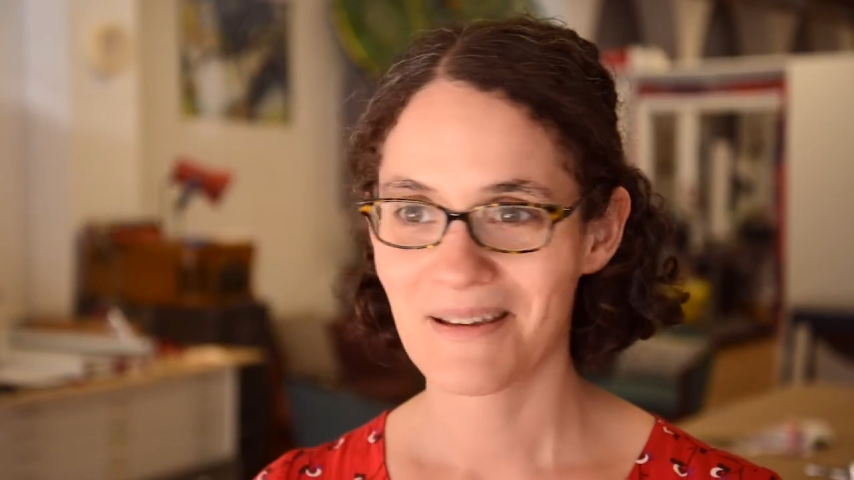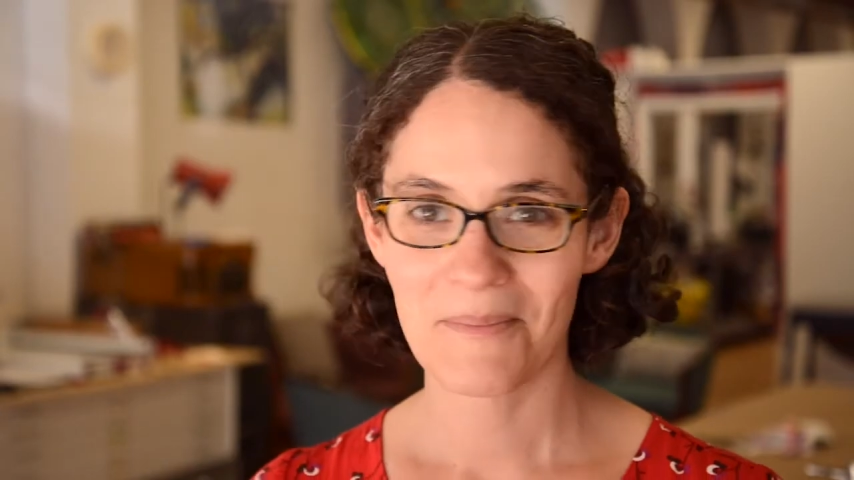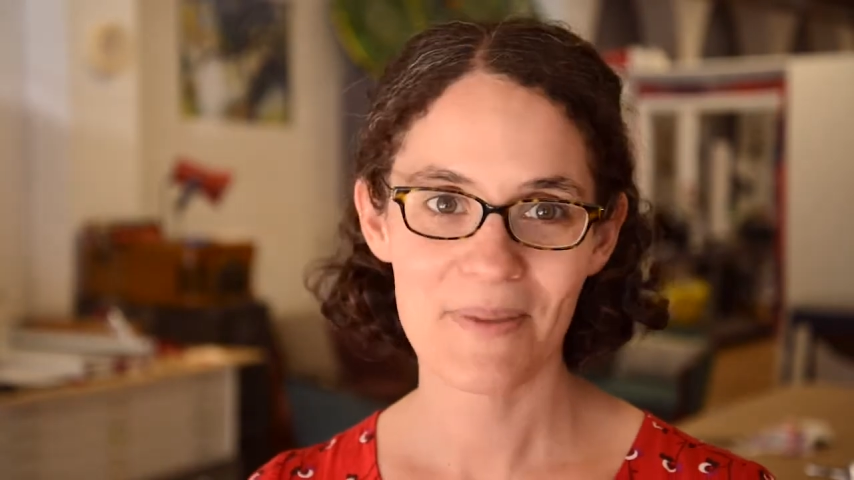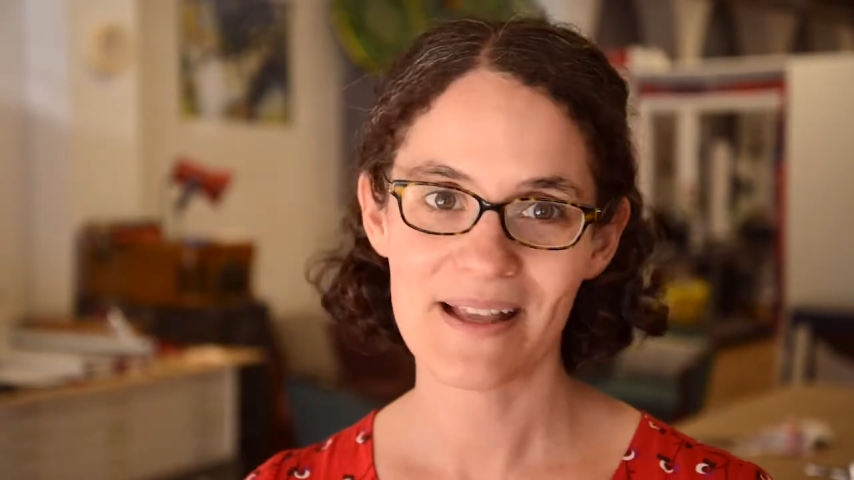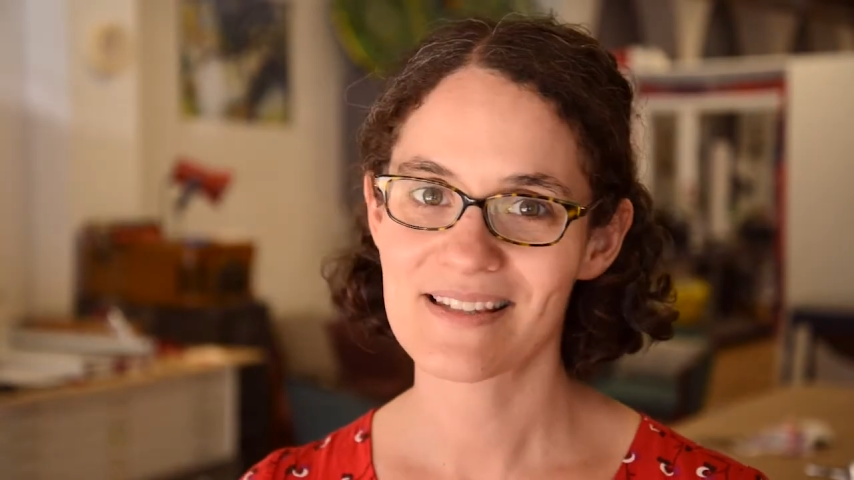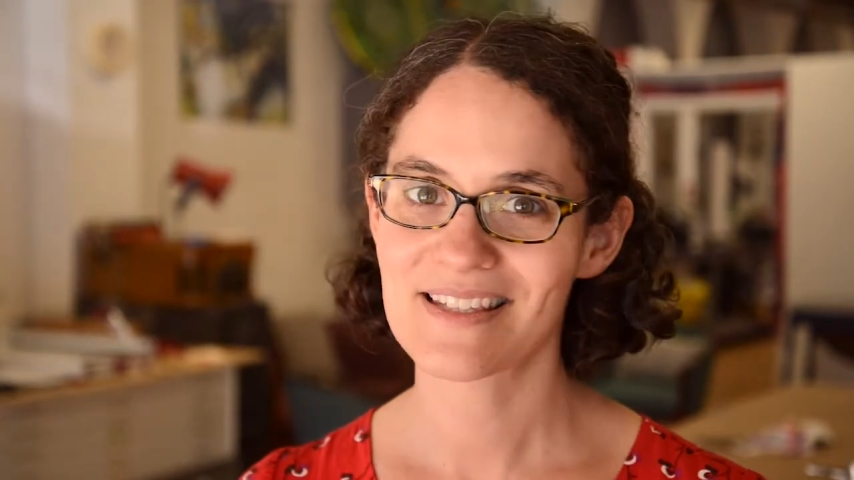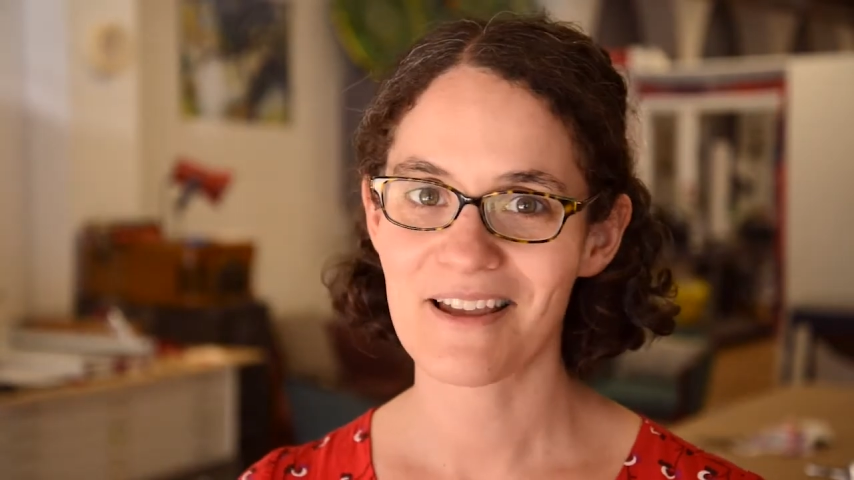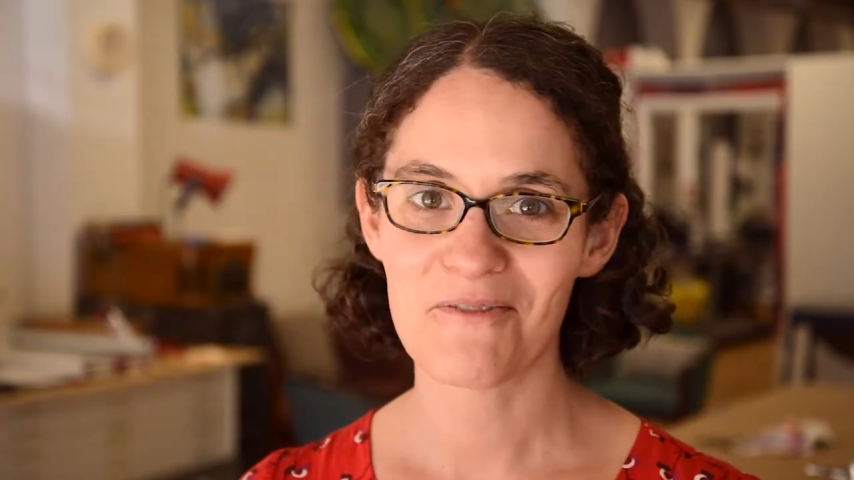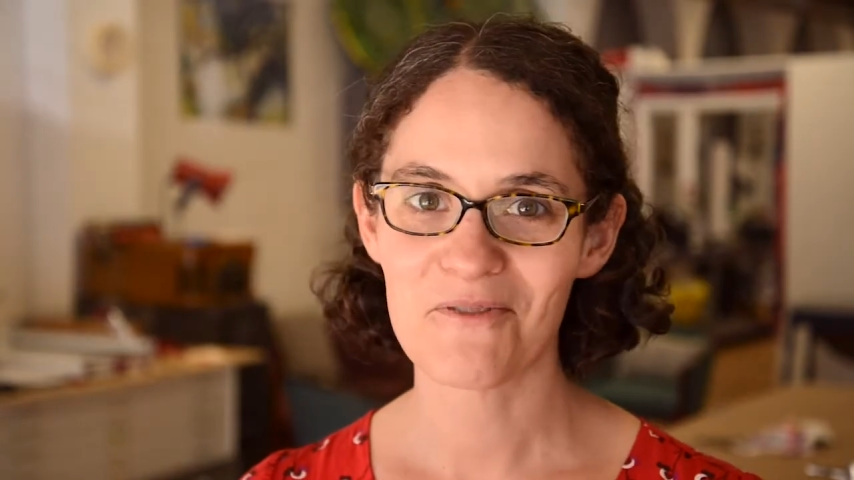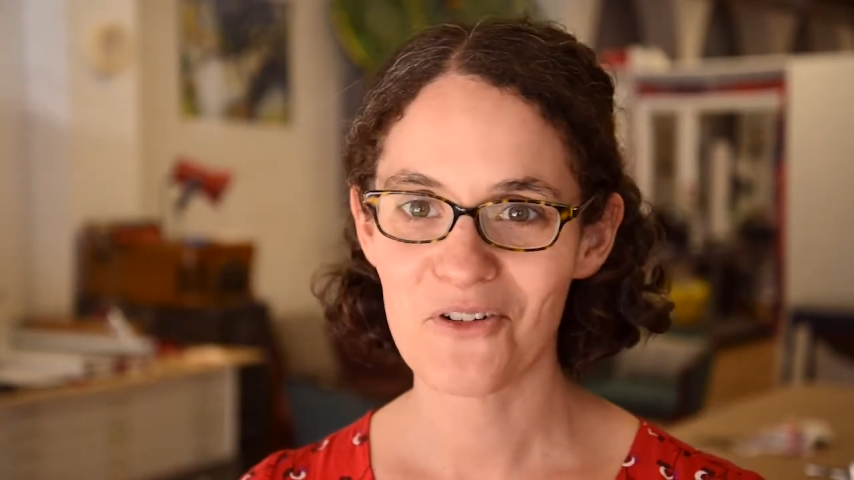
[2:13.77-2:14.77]
bits
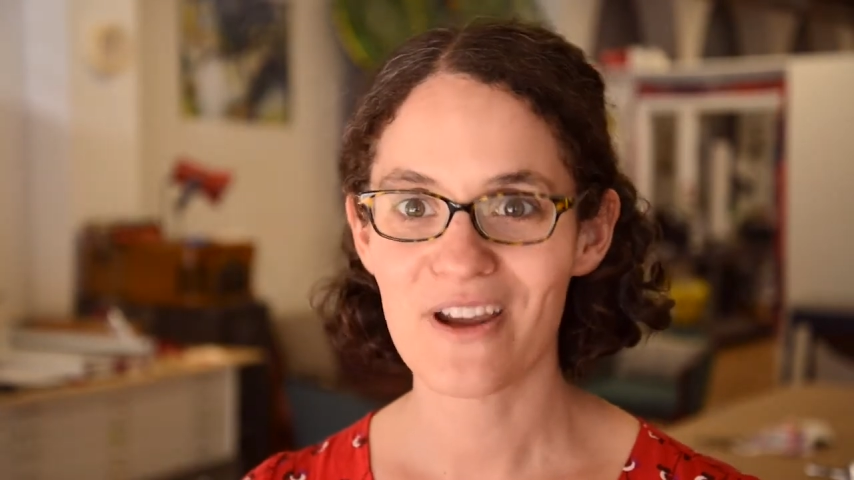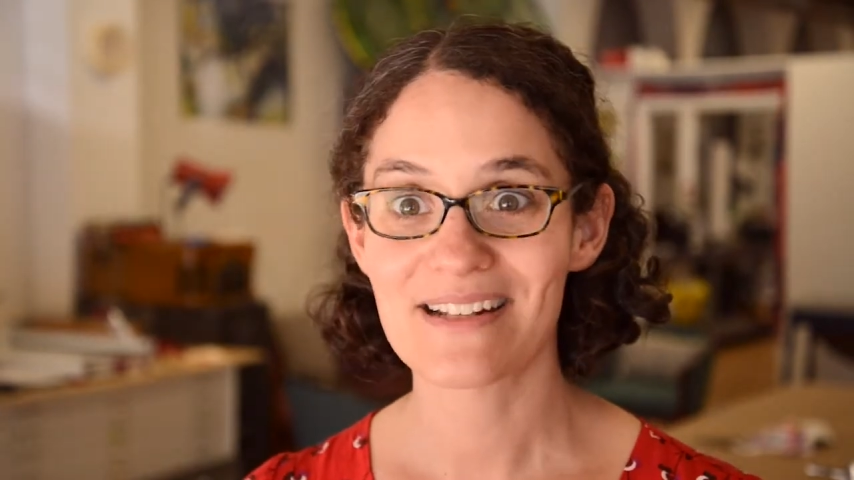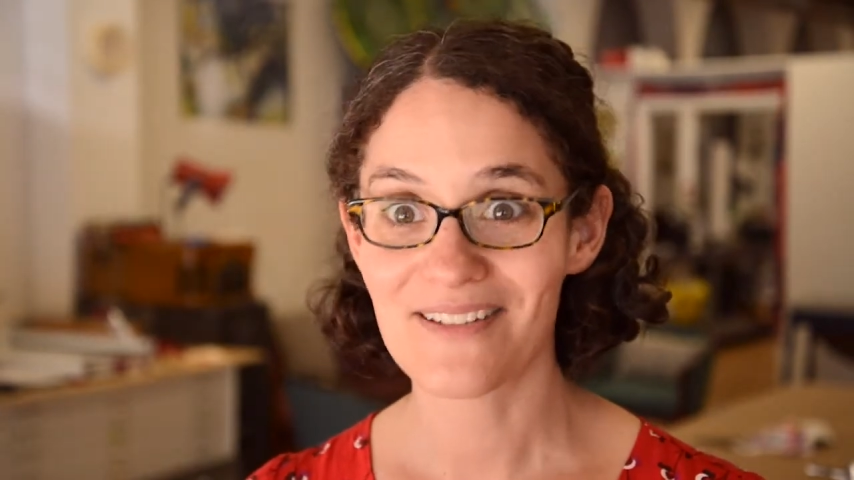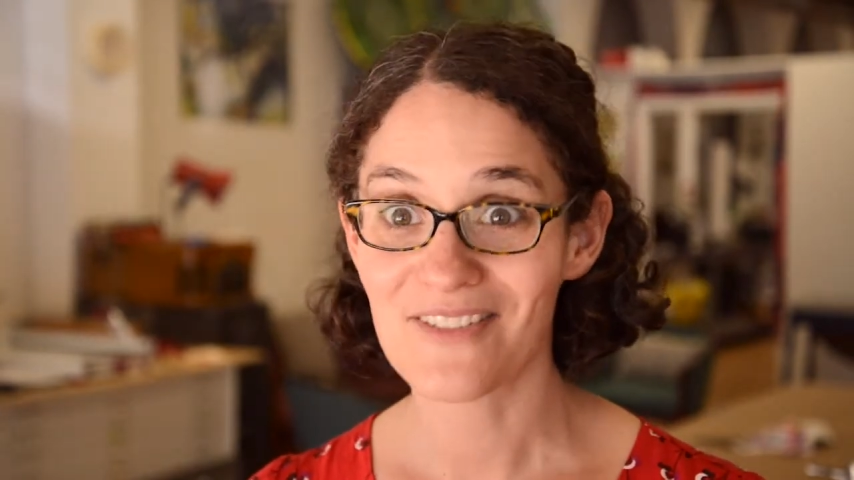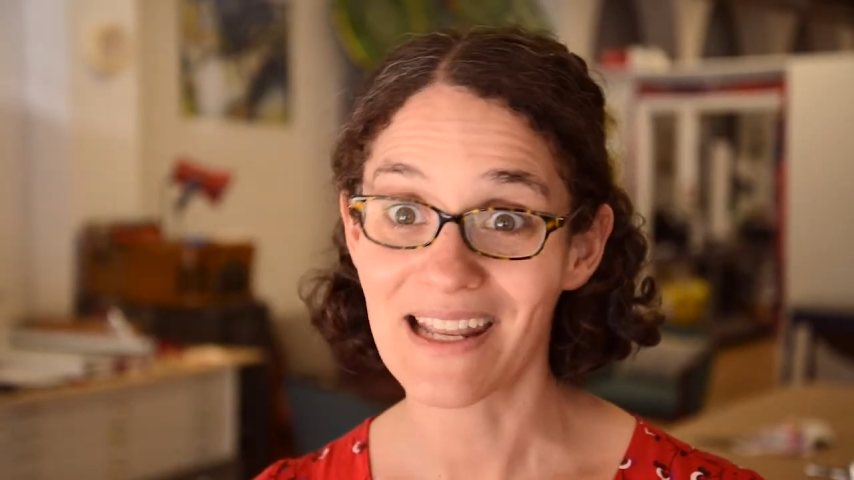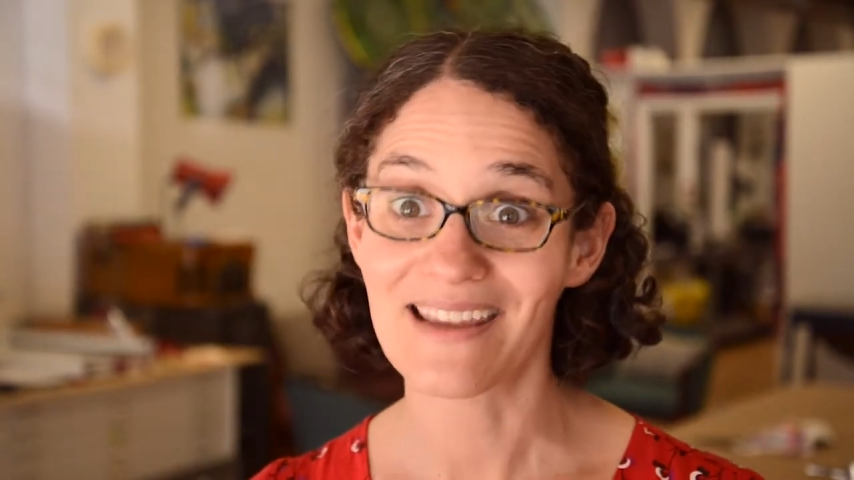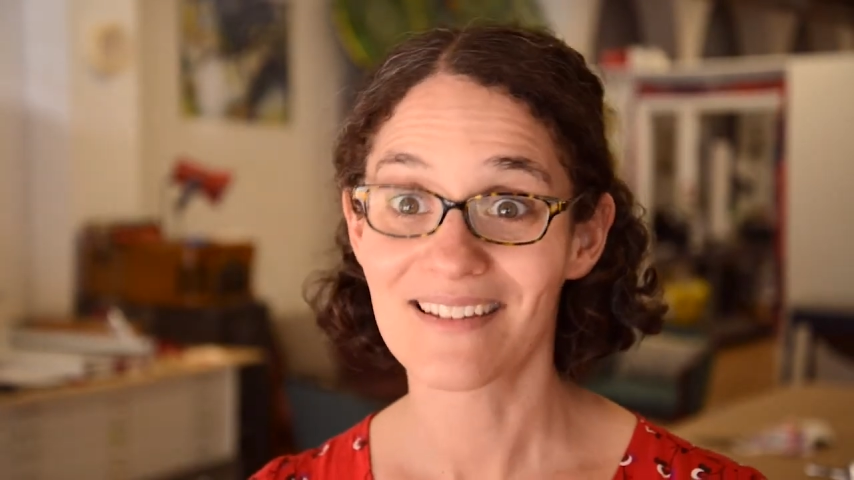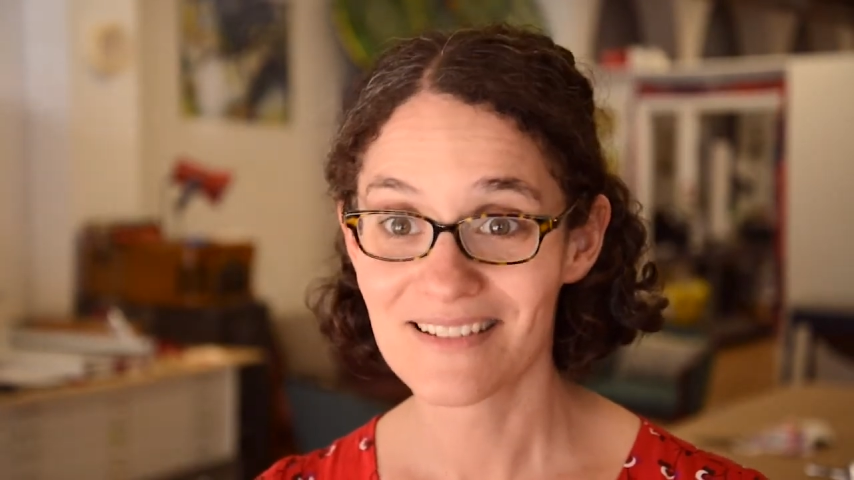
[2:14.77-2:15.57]
of creativity.